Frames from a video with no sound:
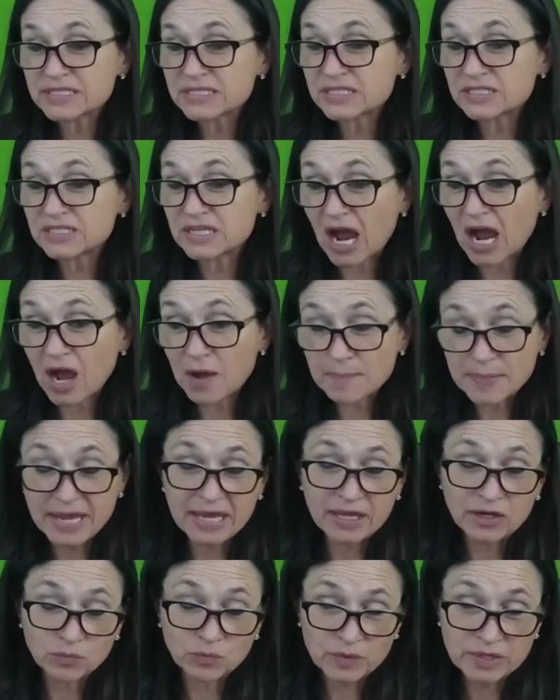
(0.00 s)
STOP
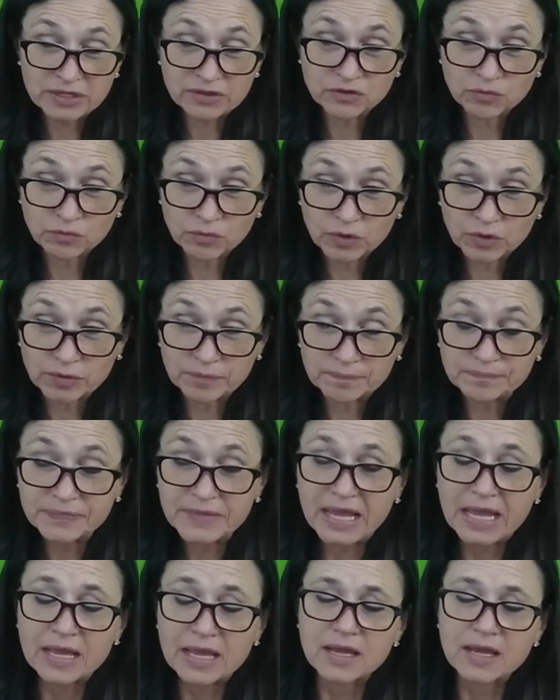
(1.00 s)
and read the room.